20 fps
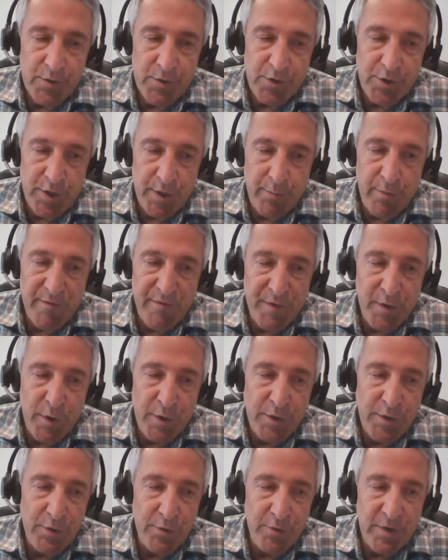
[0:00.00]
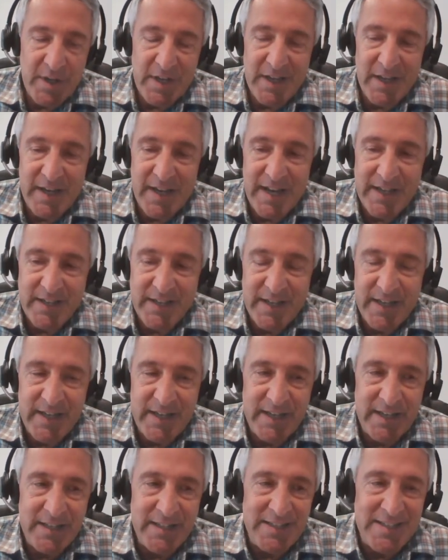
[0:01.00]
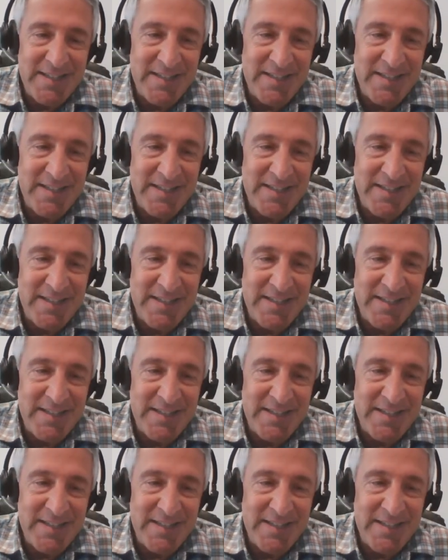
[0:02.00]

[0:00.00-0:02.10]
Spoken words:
She referred to connecting and